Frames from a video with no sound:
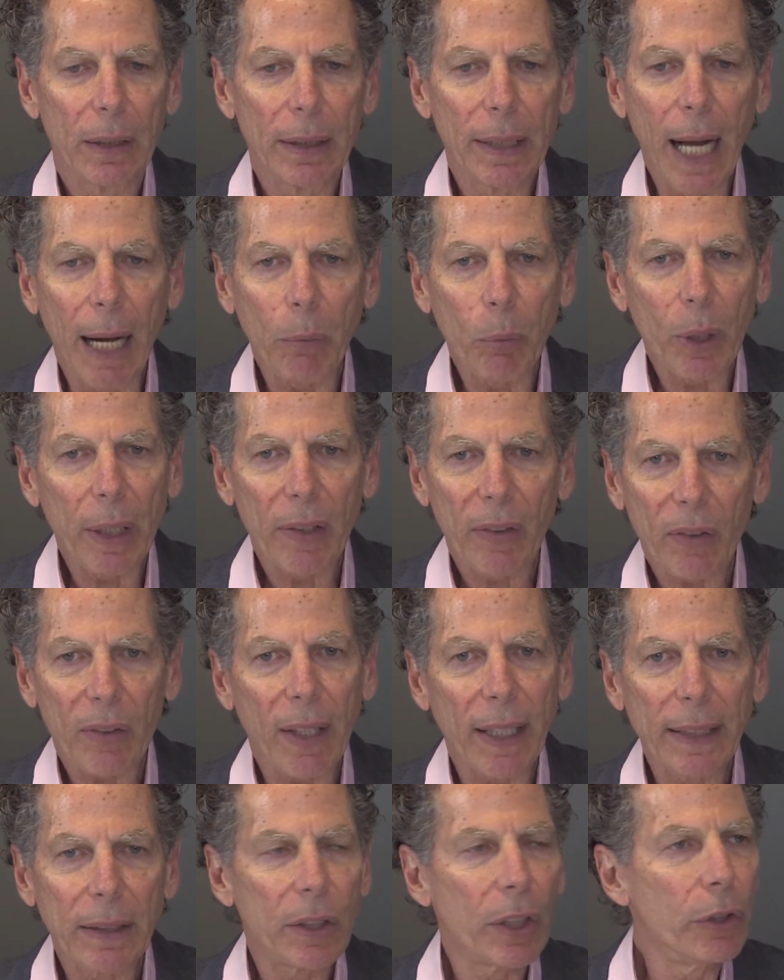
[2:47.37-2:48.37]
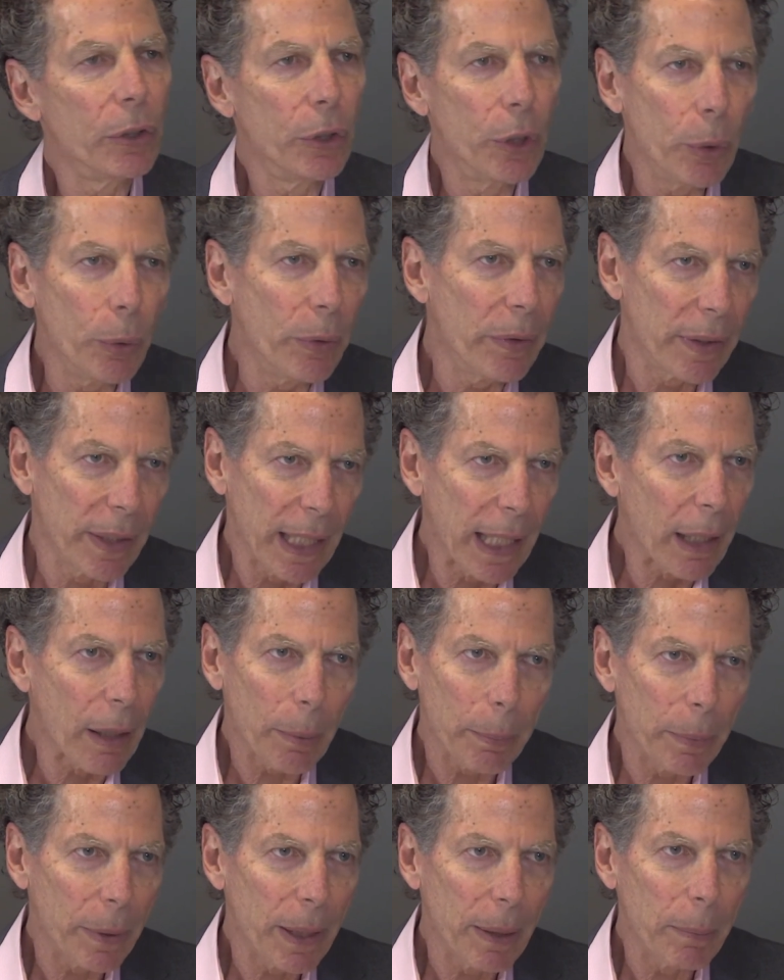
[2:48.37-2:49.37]
not what it's like to do
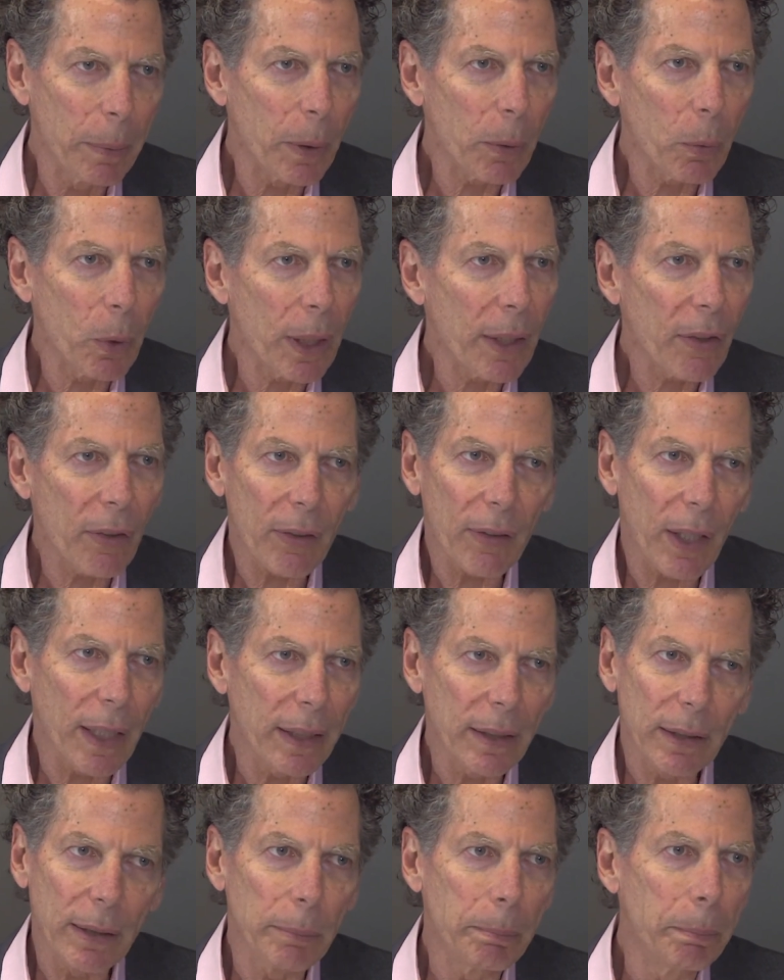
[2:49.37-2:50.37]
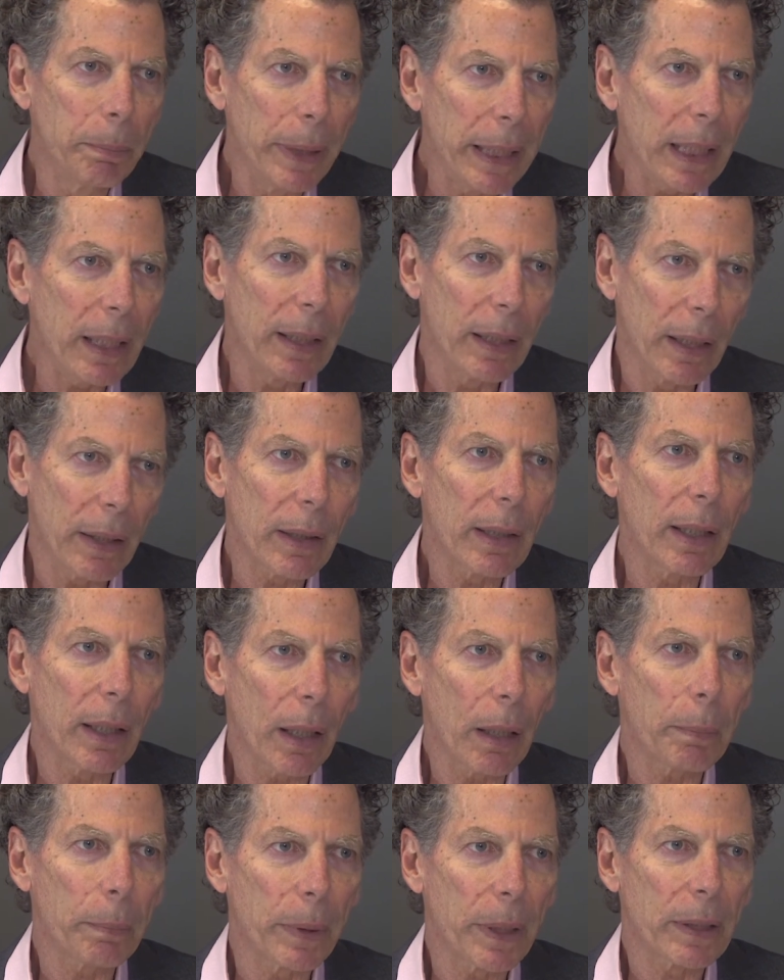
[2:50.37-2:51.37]
therapy, but what it's like to be a
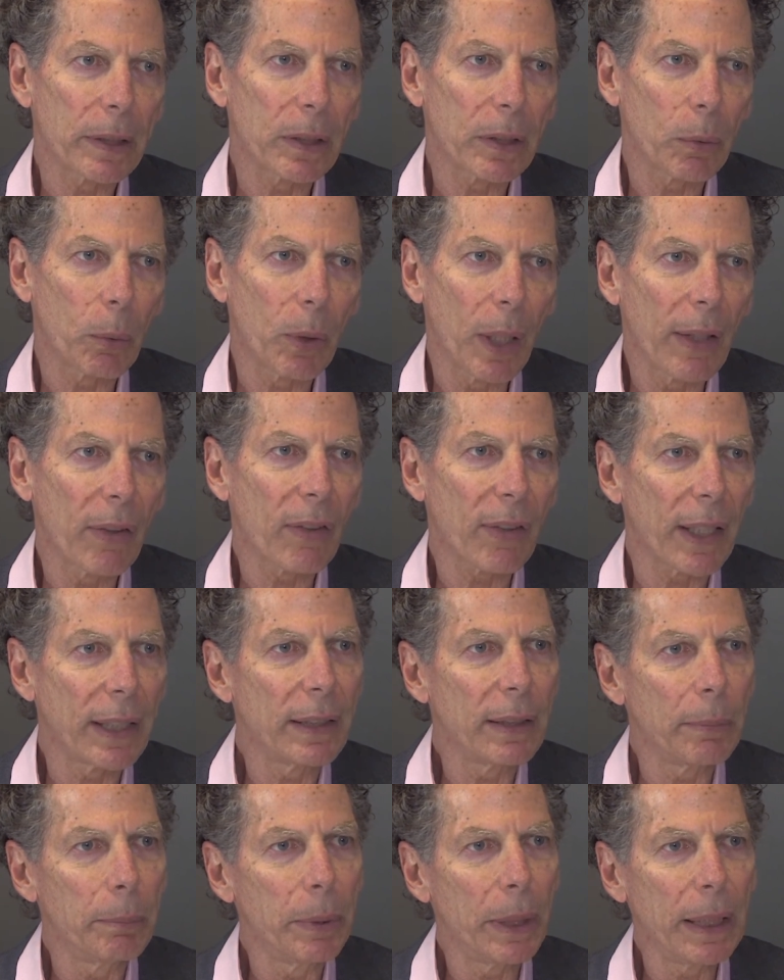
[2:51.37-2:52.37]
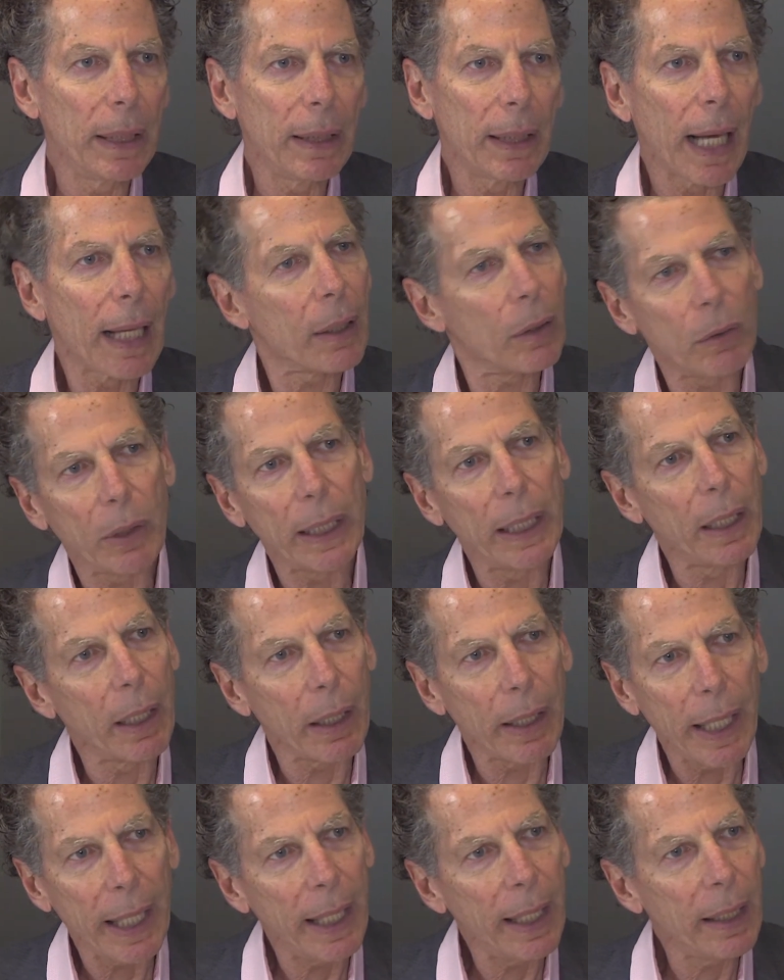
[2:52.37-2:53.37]
therapist, what it's like to be not only in
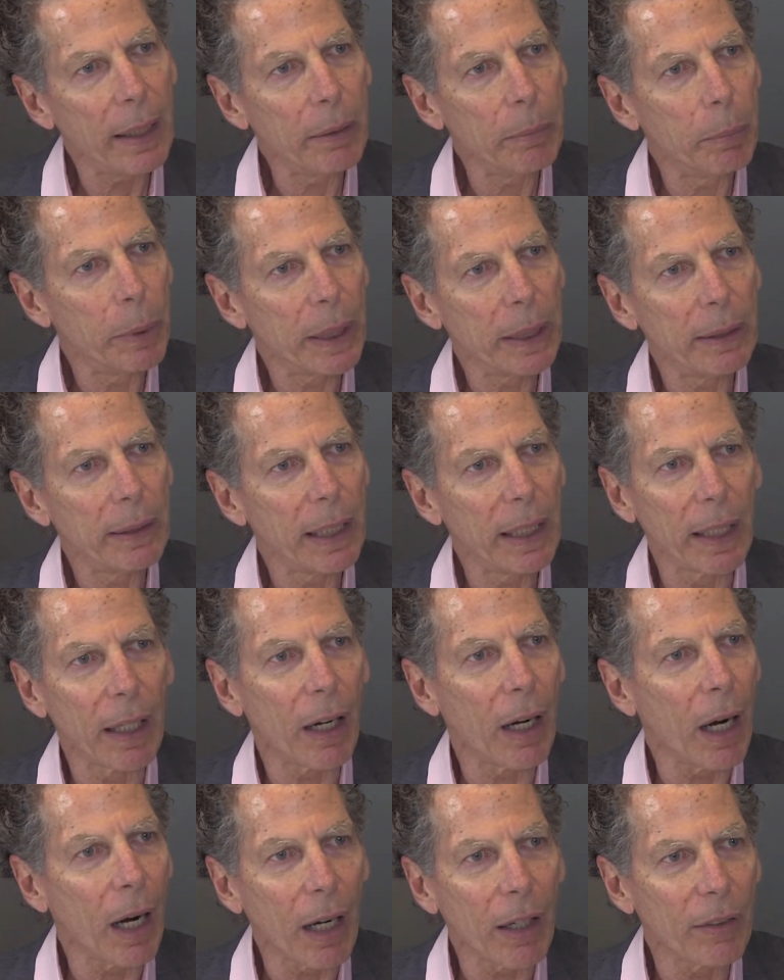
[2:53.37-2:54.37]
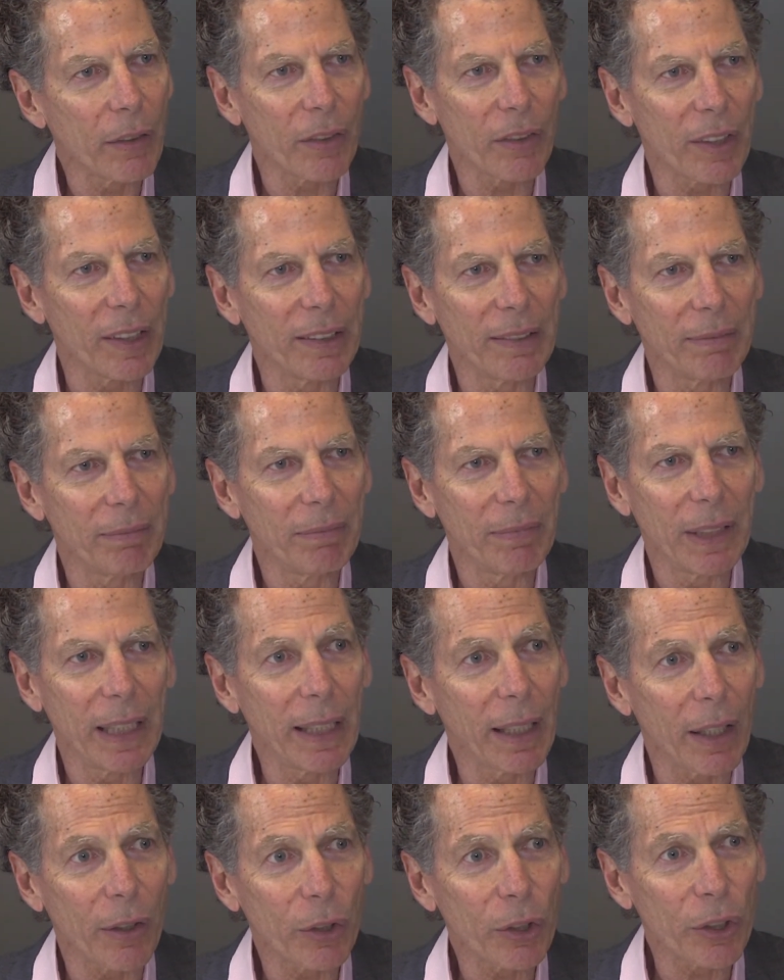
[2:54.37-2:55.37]
our head, but in our hearts and
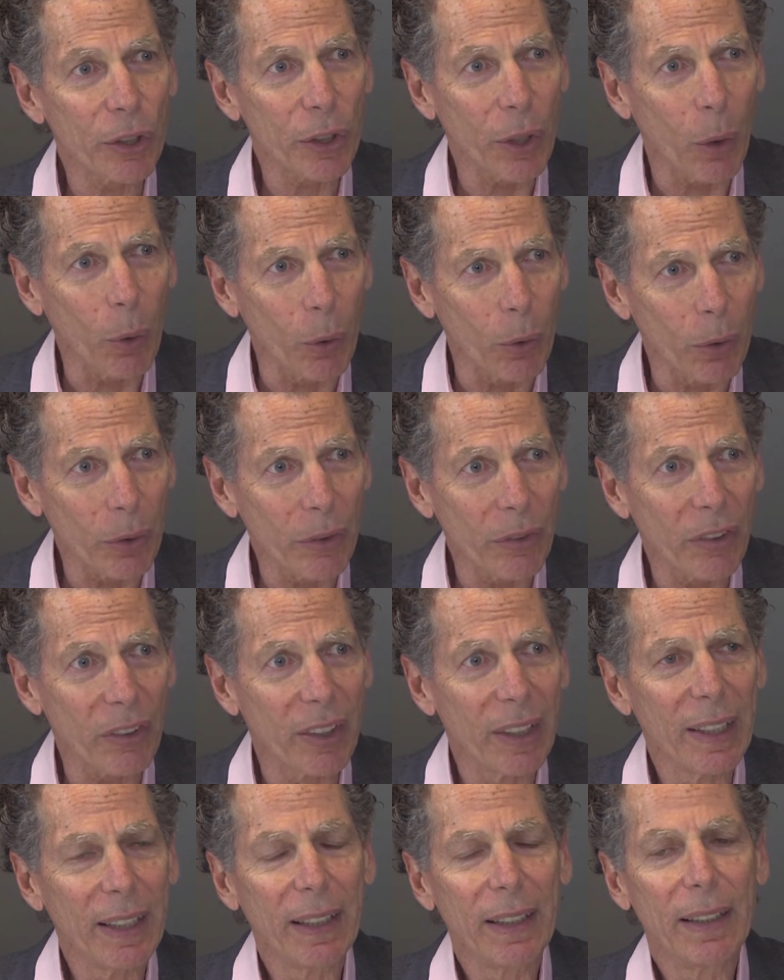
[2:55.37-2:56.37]
in our souls.